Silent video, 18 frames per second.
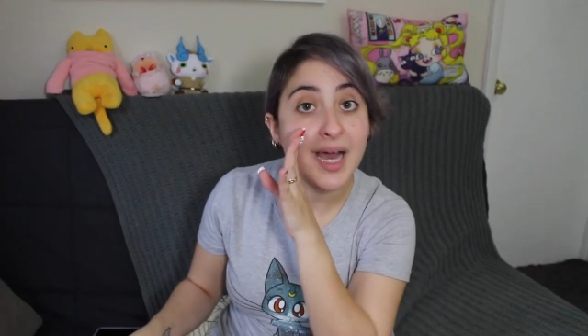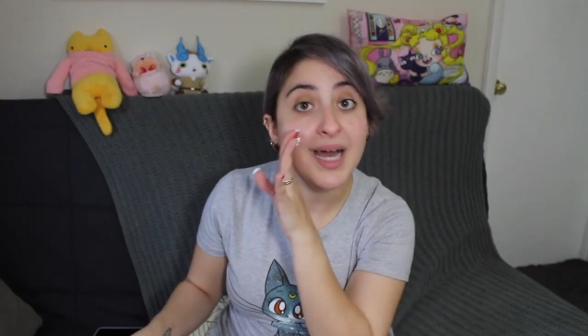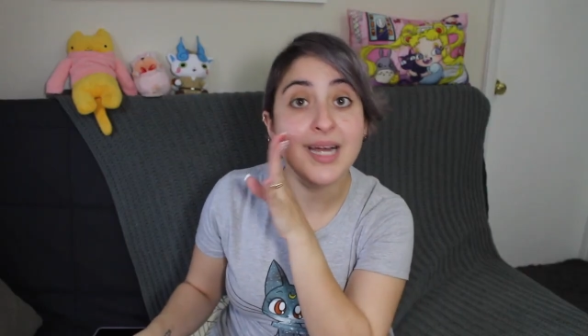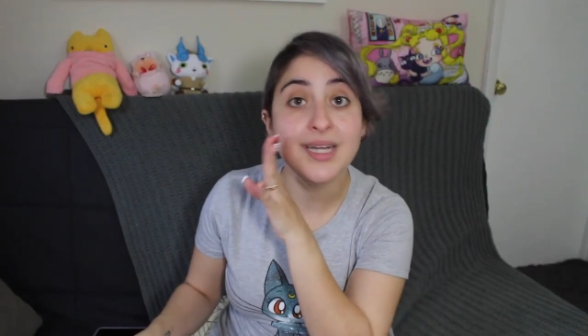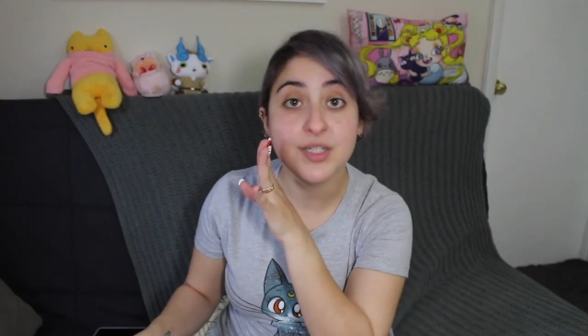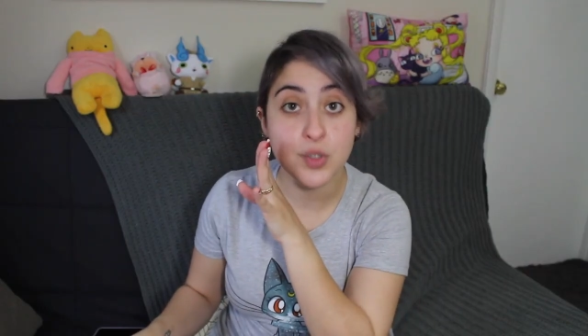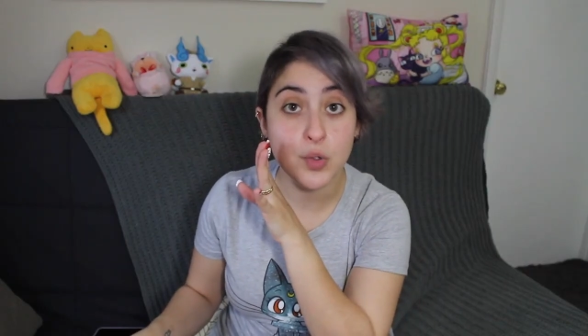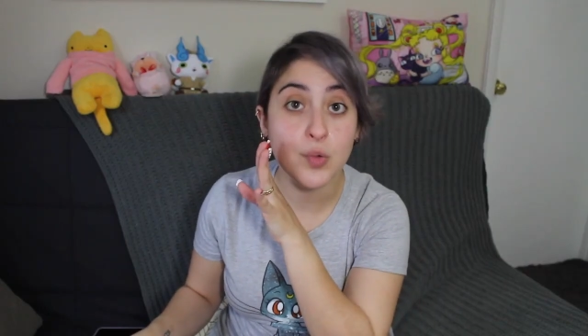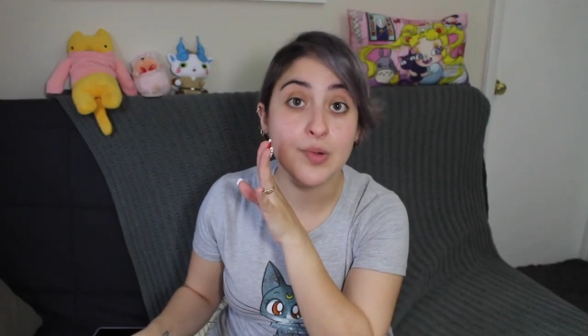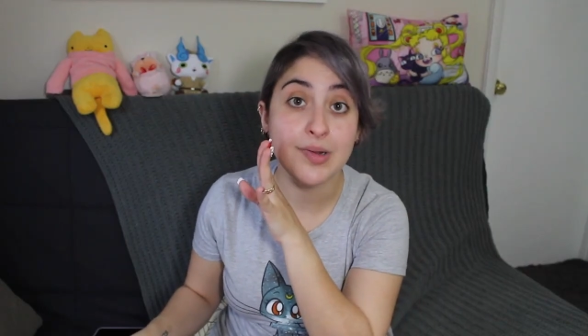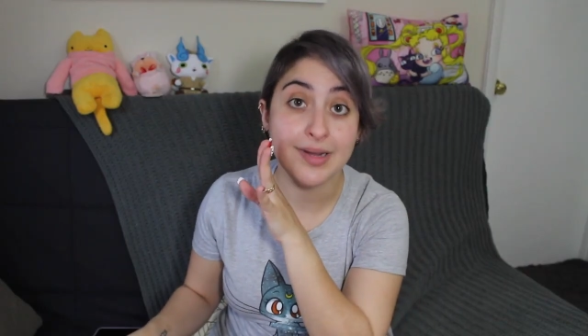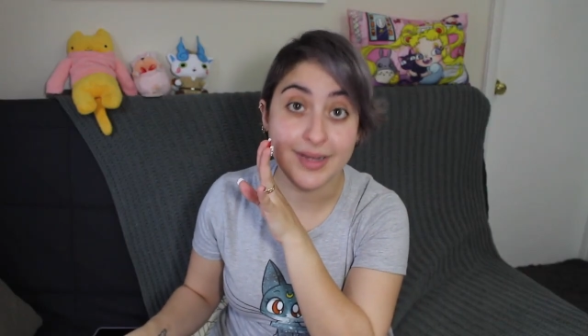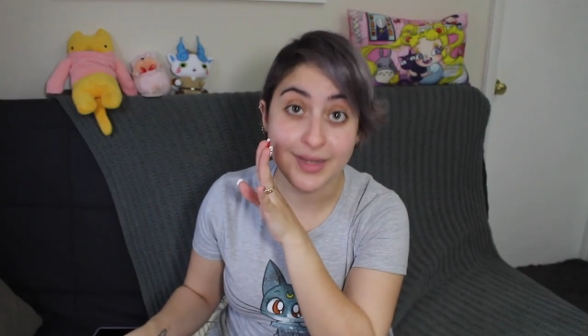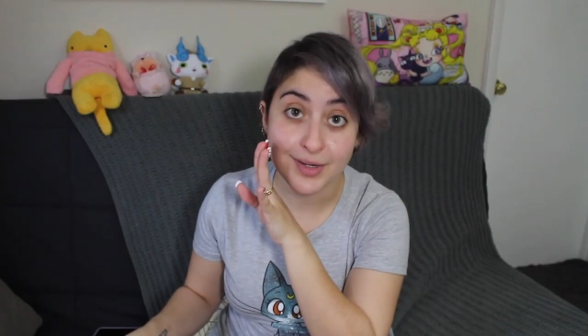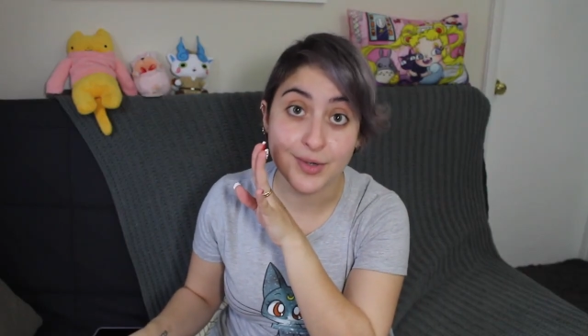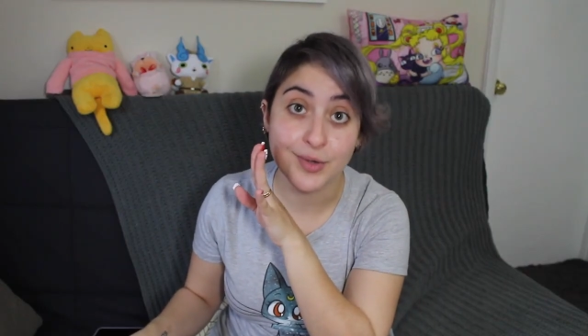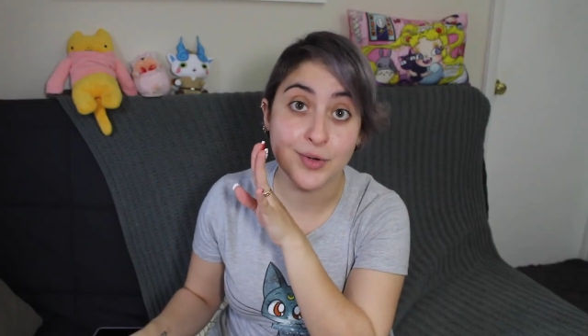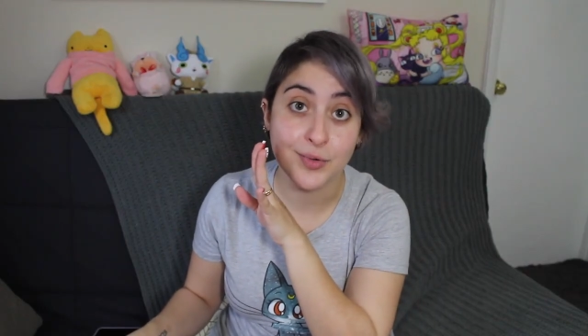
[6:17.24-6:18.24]
I
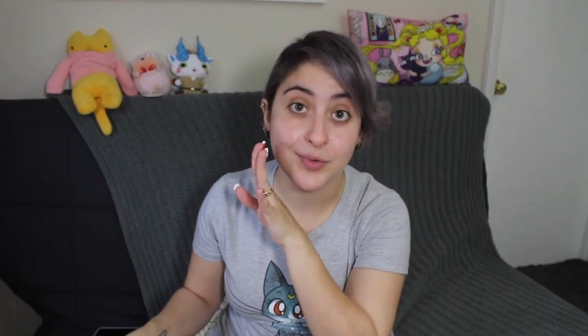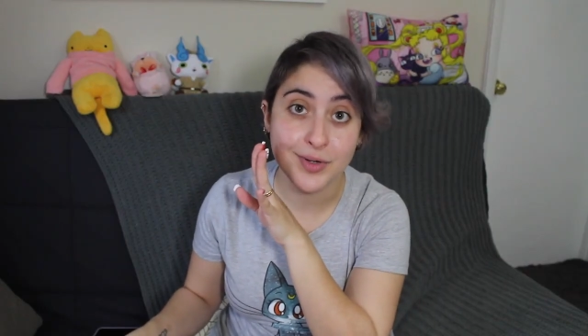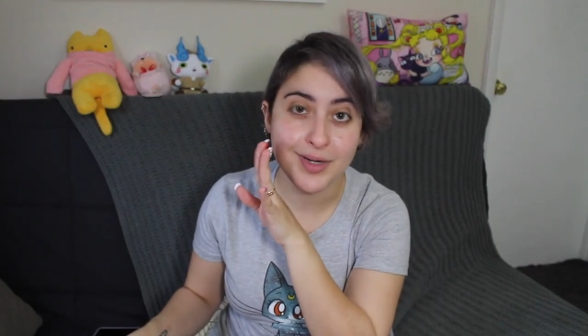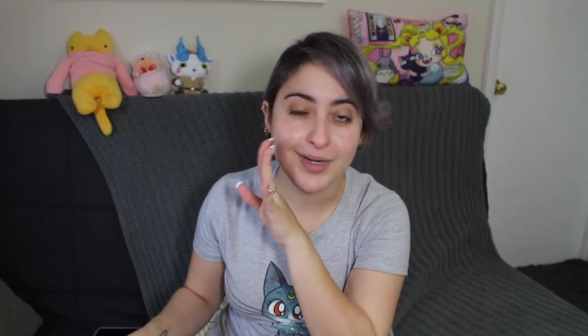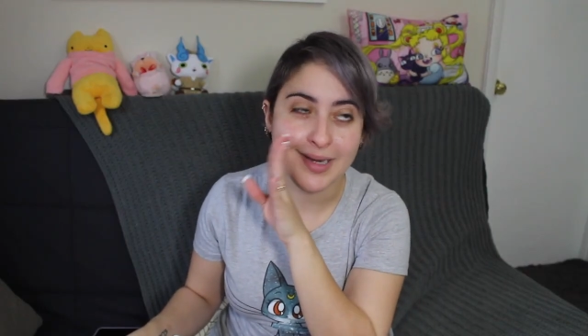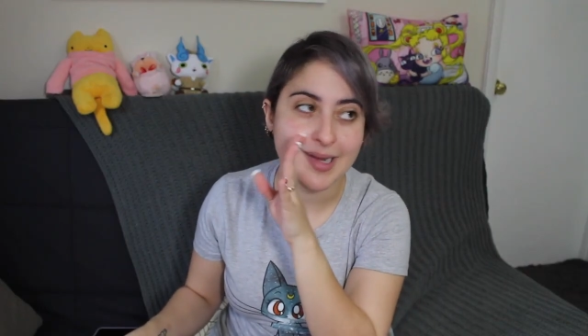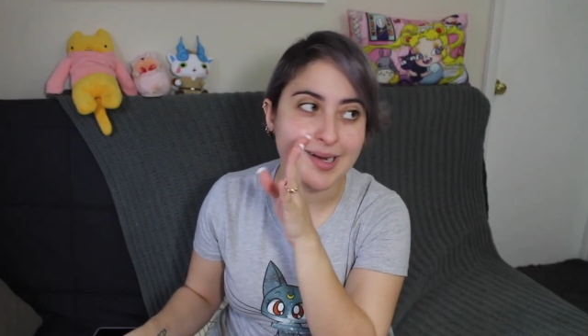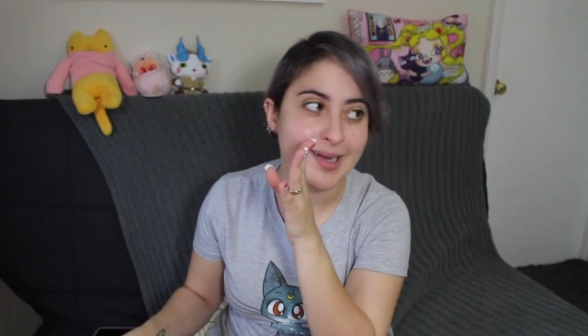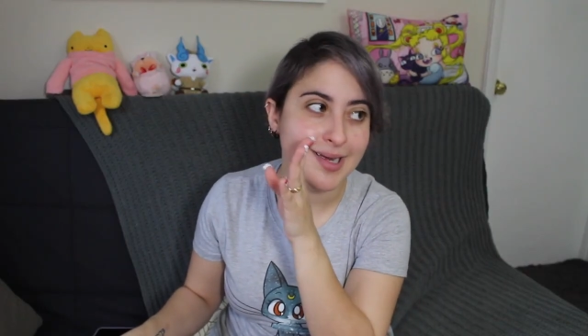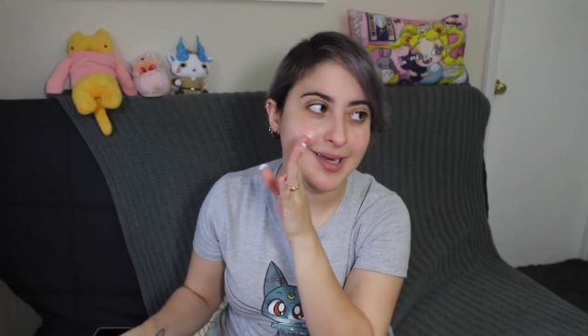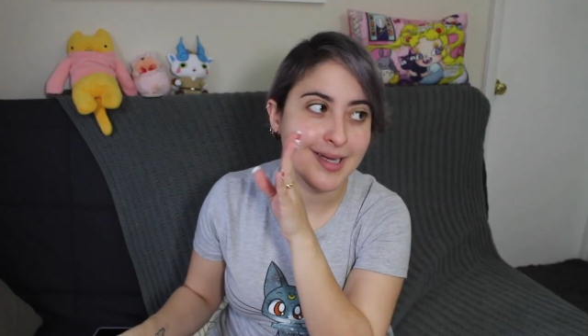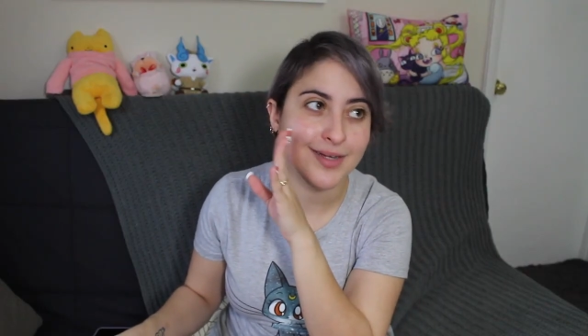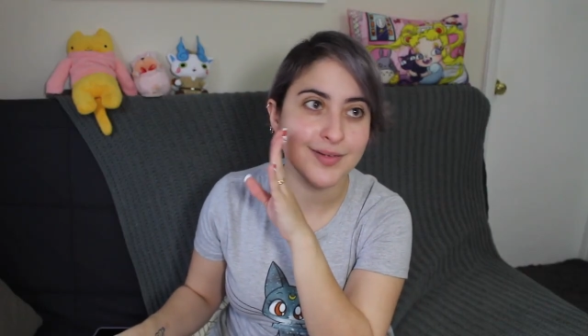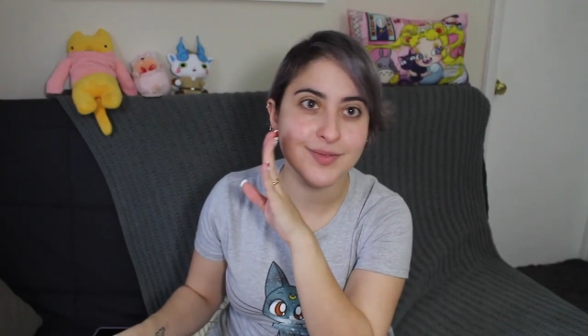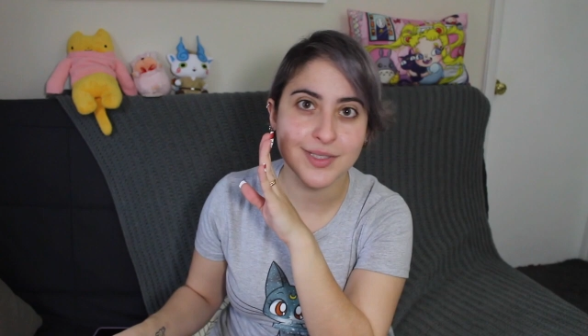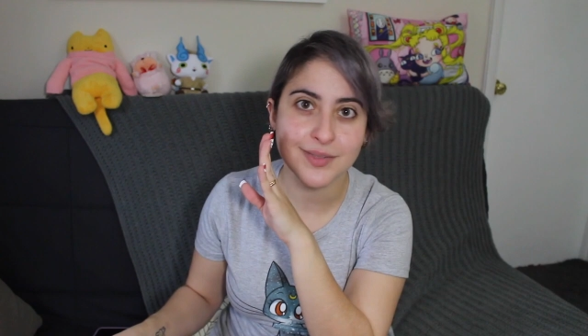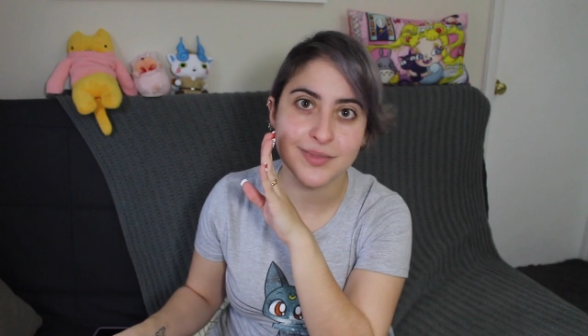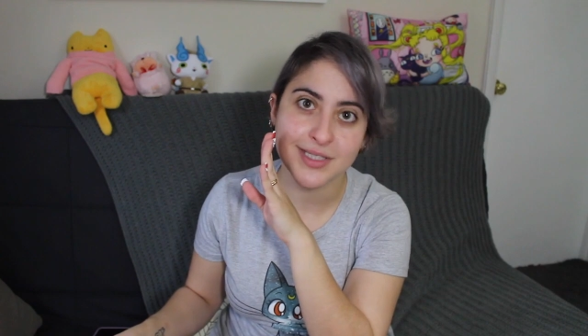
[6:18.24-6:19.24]
totally agree, and I
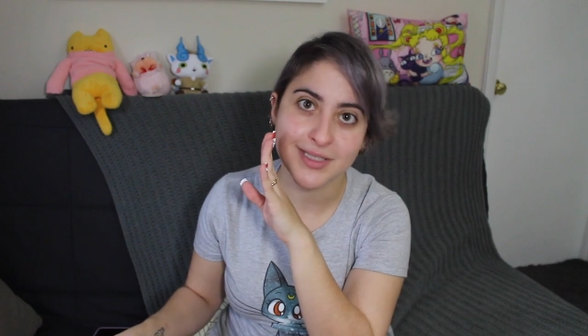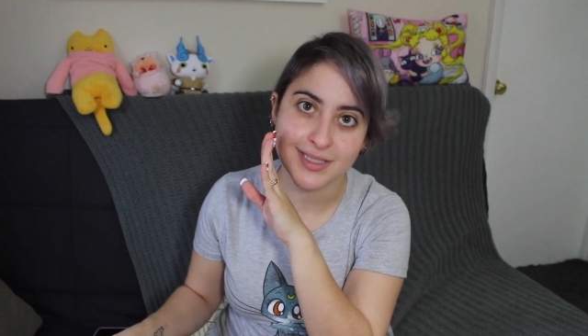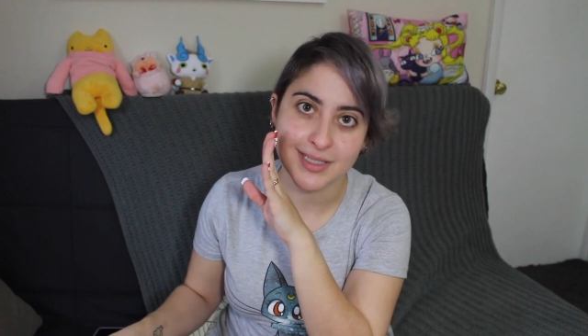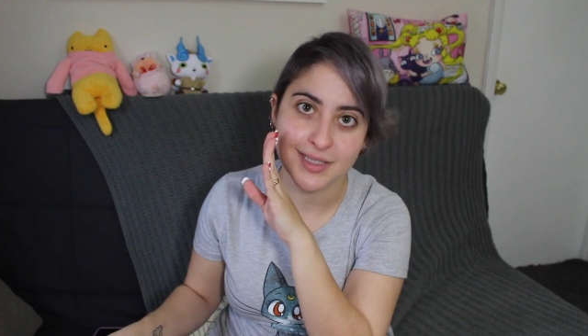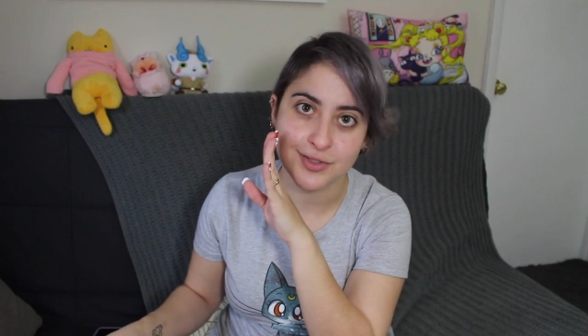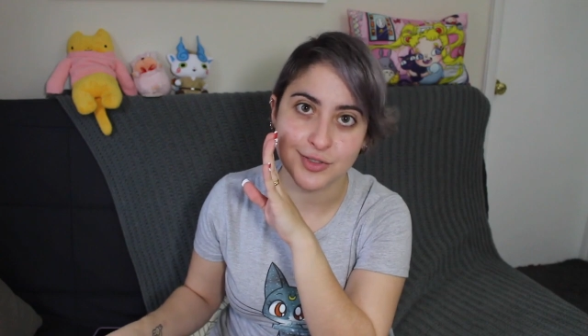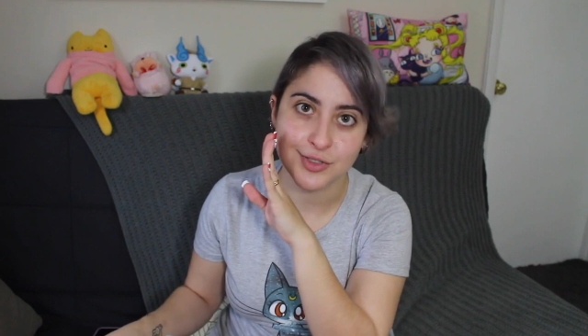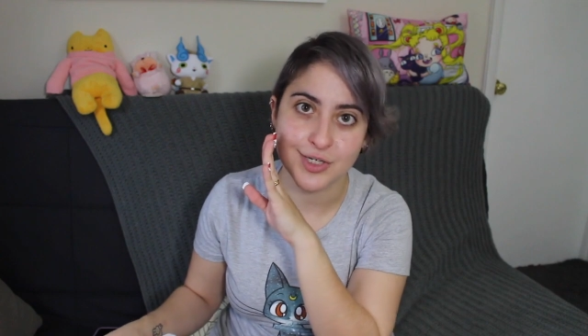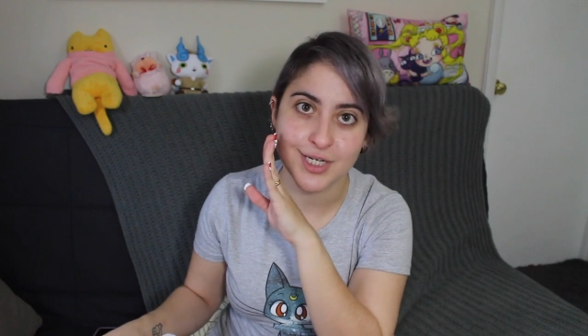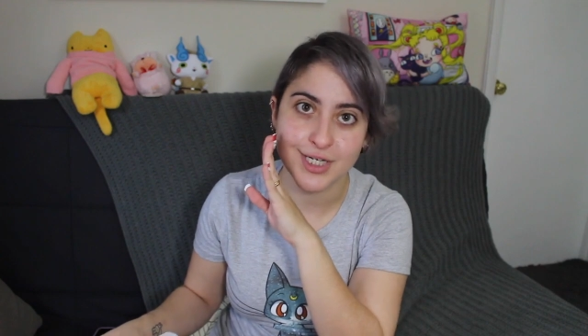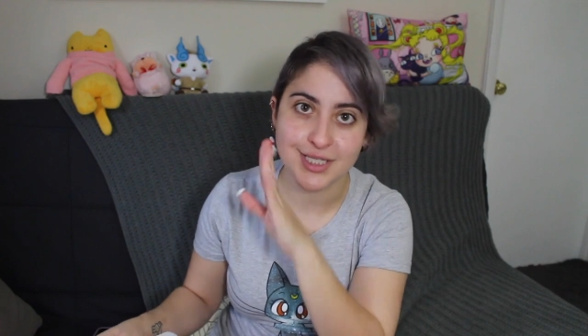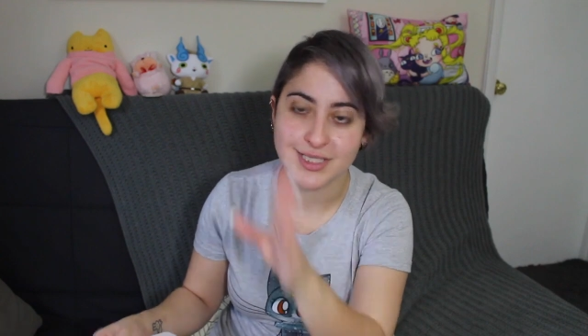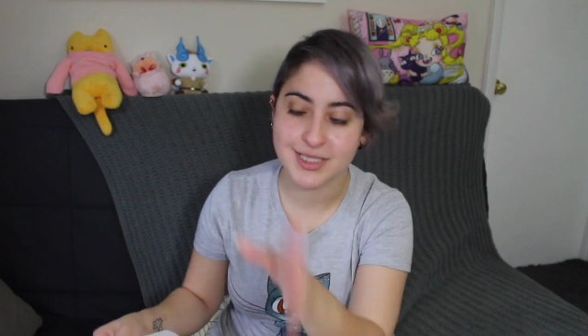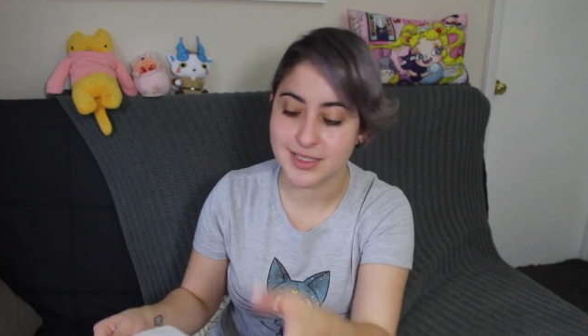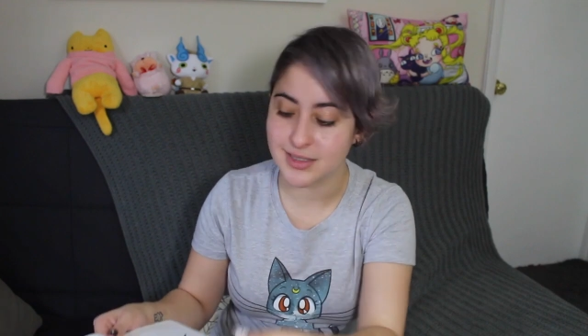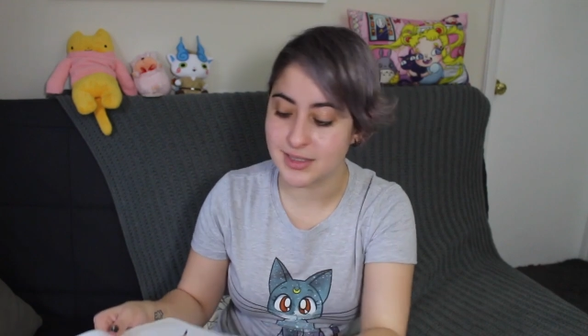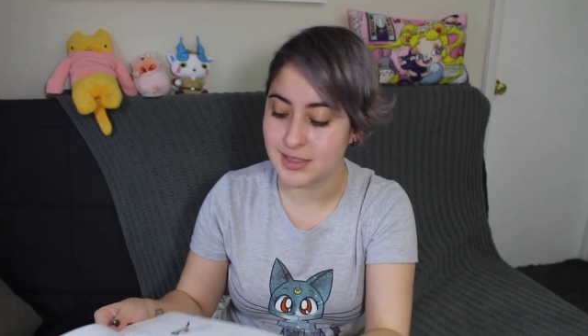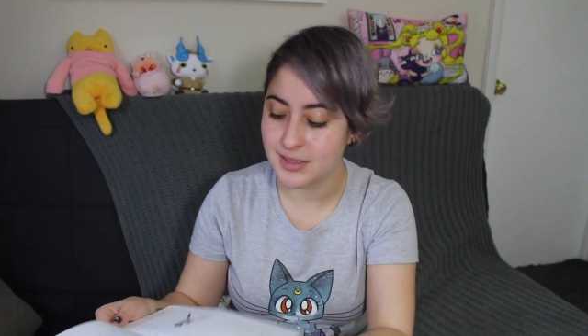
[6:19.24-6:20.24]
have some of the soundtracks.